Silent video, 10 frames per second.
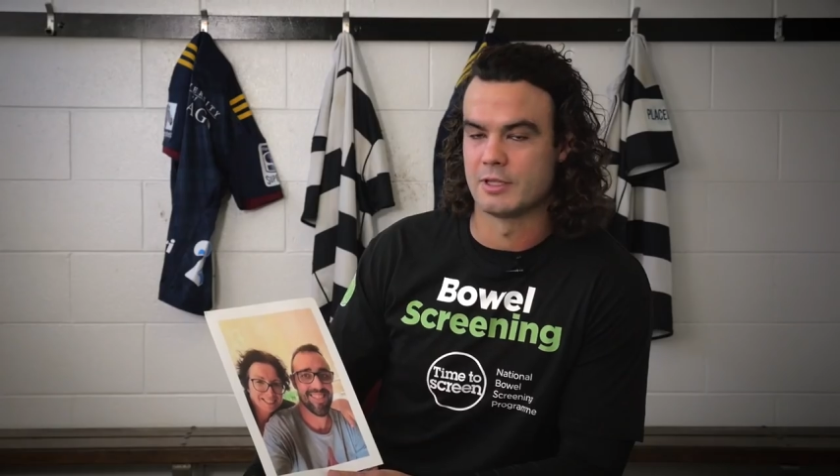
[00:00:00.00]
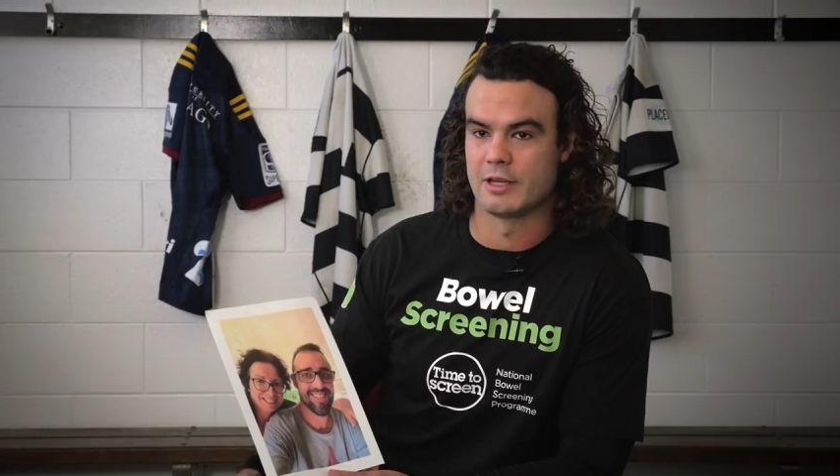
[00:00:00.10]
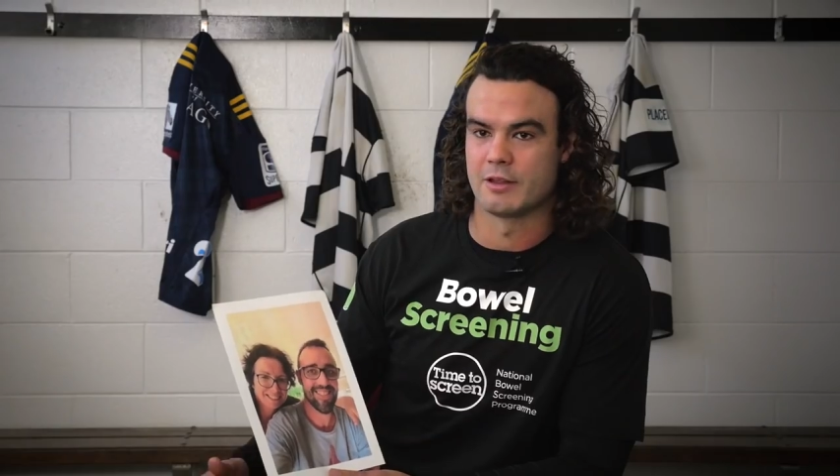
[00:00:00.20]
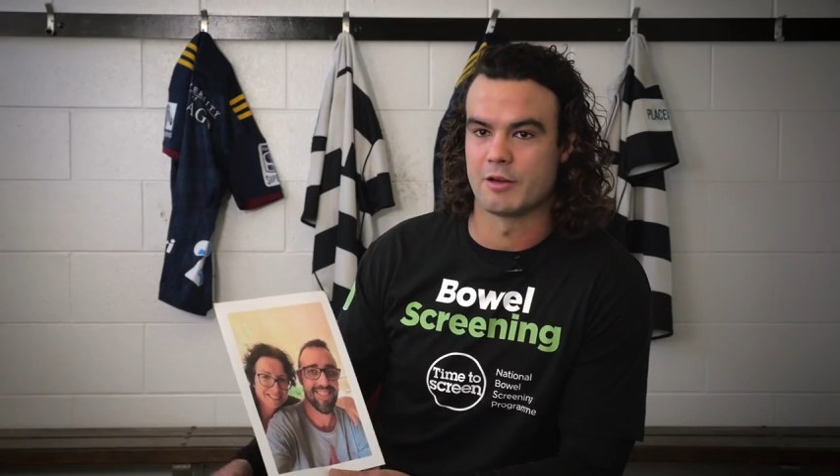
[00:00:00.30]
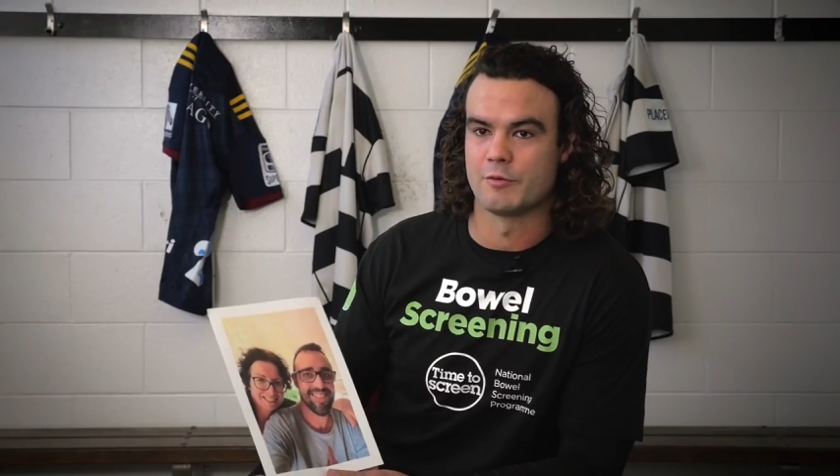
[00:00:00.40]

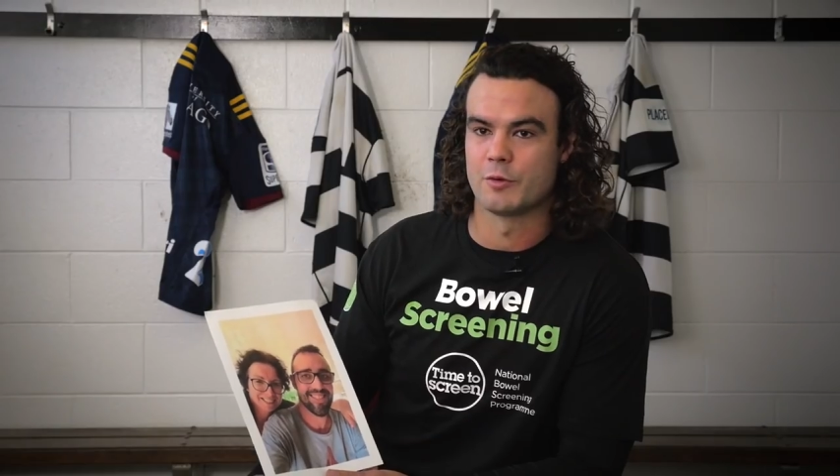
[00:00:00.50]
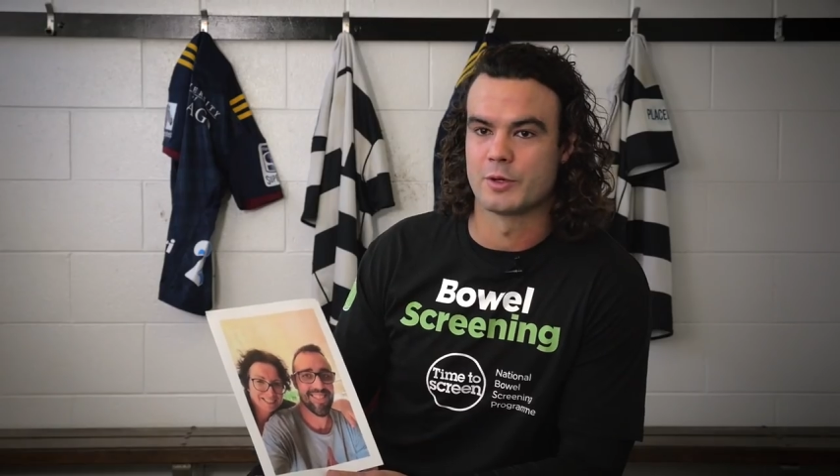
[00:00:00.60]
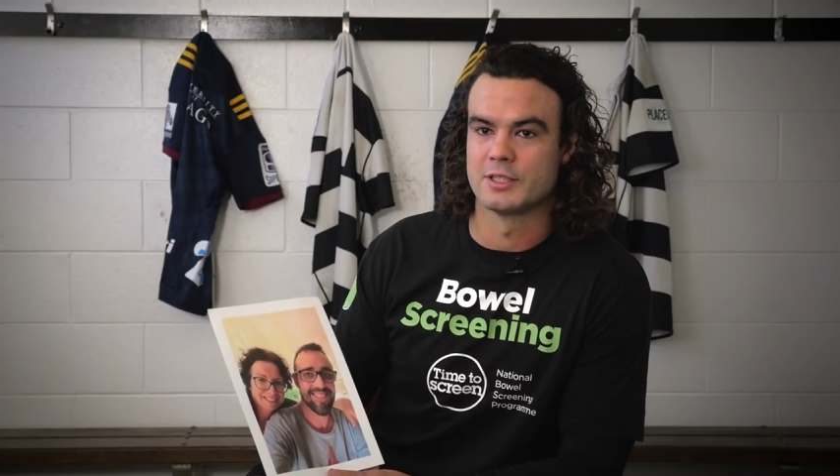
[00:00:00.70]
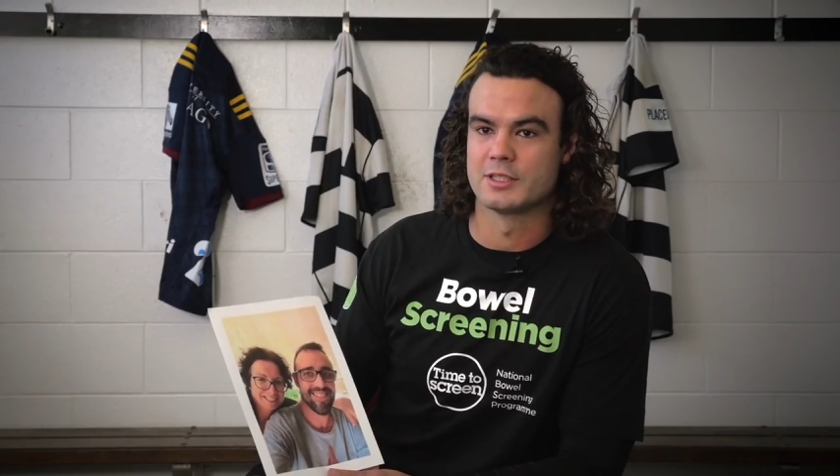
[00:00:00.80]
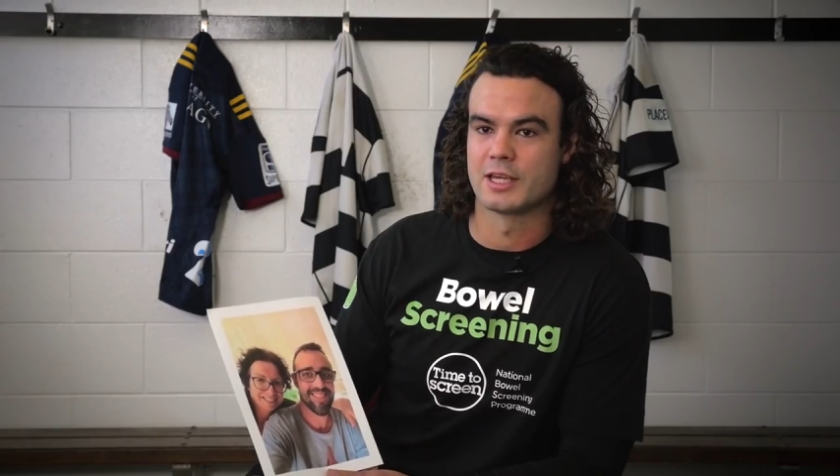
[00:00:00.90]
got
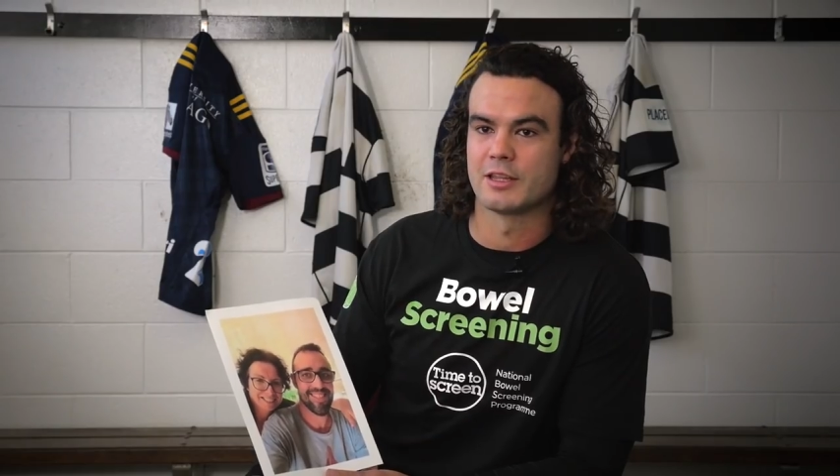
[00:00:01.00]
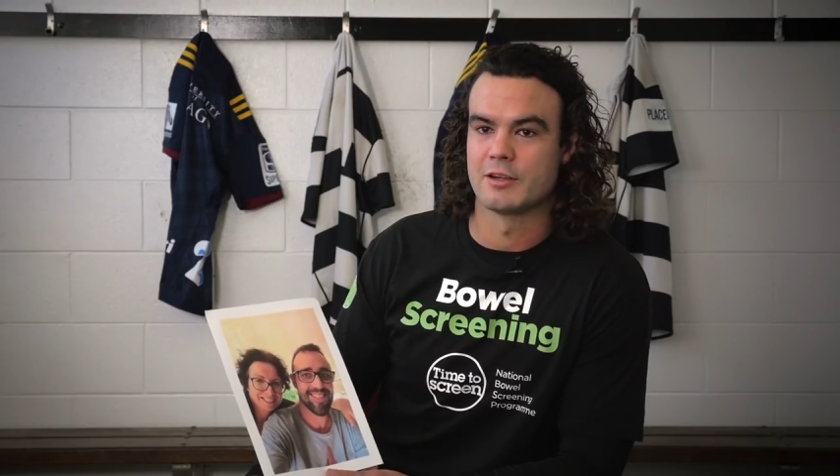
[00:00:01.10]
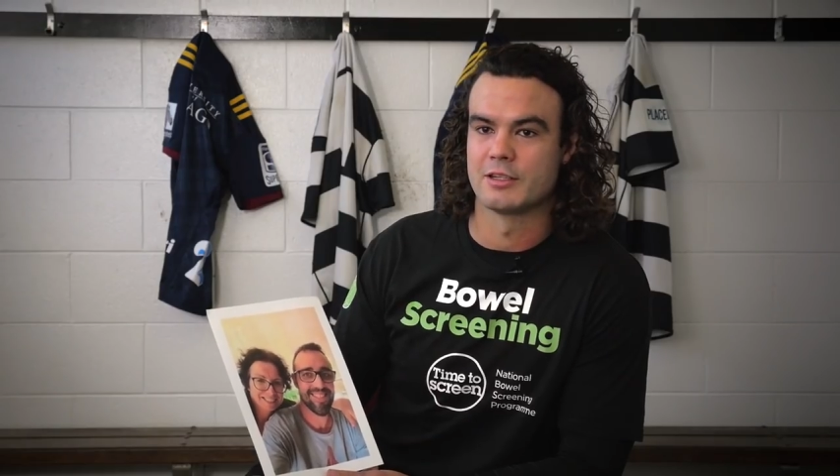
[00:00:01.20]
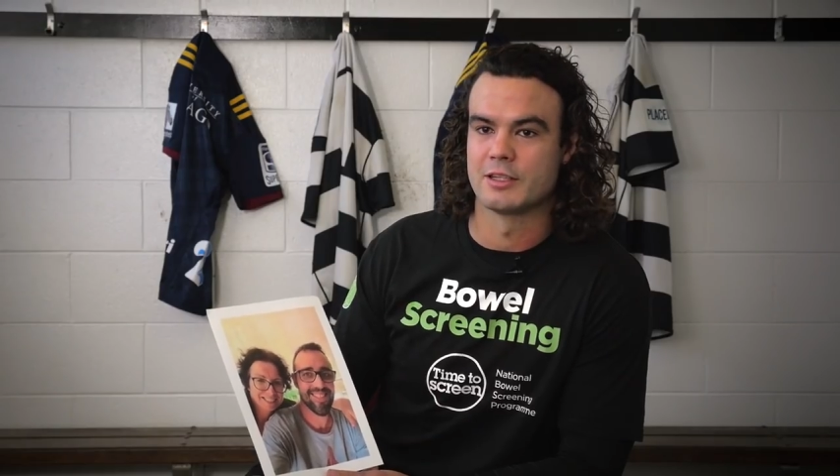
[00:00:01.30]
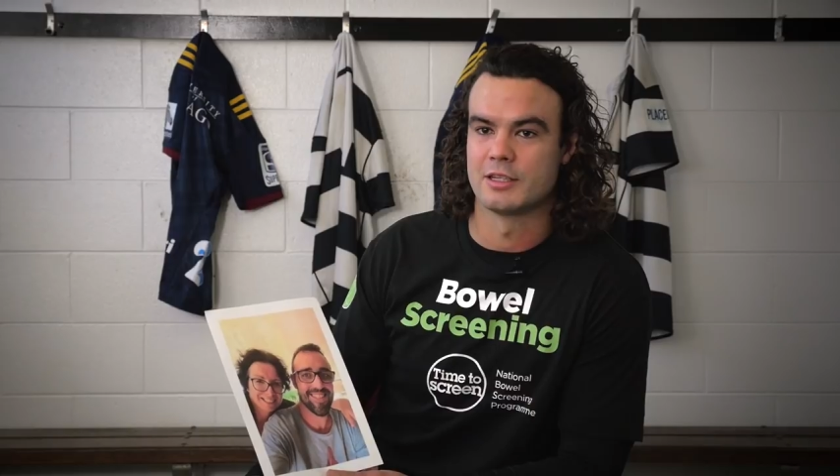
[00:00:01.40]
4 kids
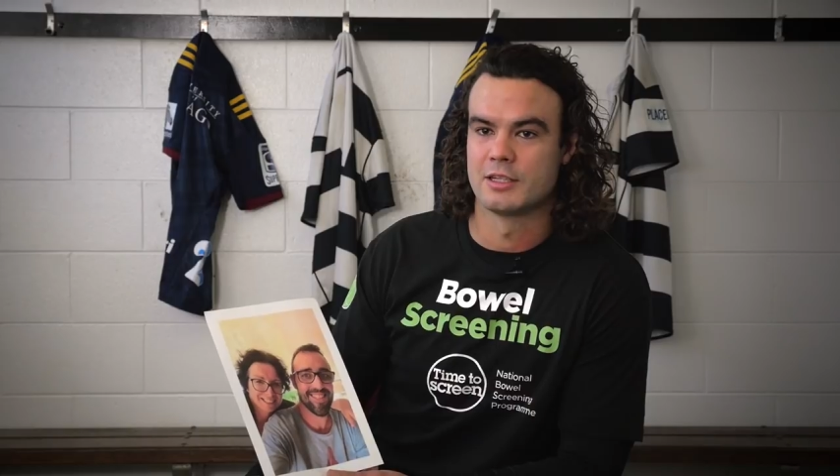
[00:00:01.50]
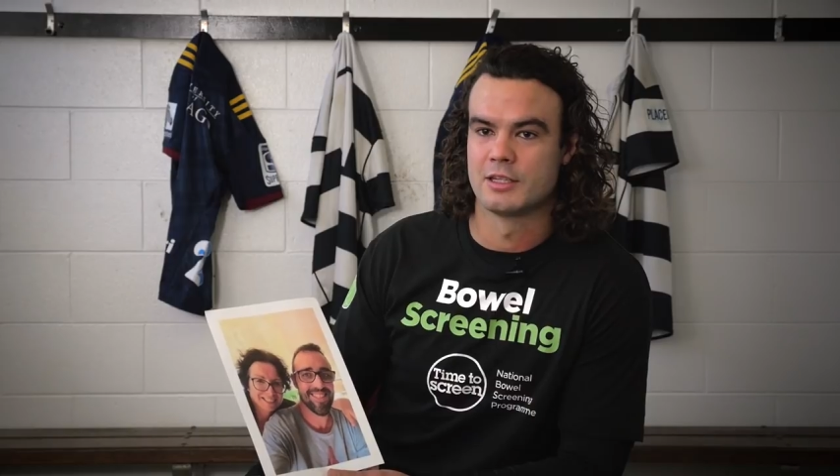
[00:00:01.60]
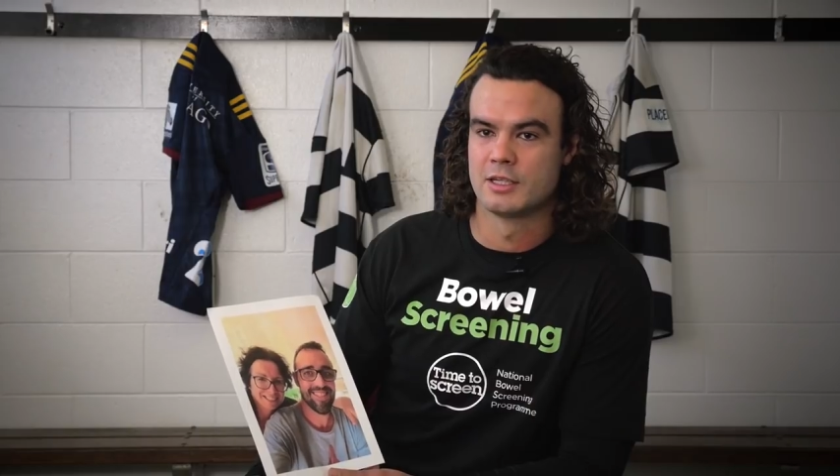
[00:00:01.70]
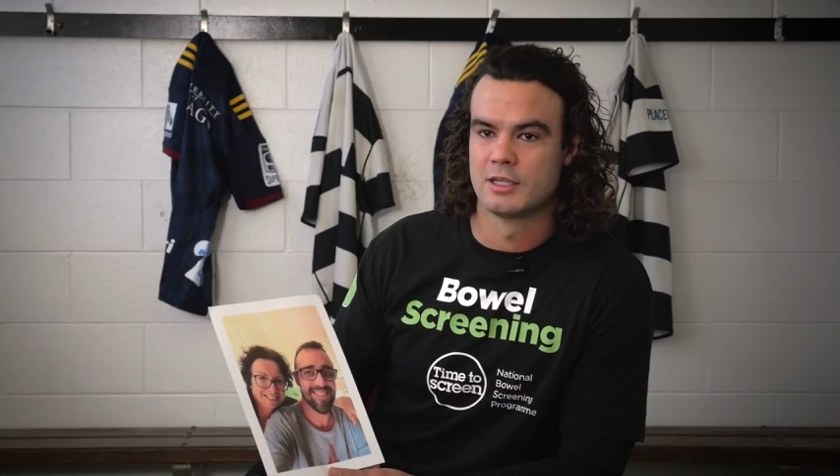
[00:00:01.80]
together, and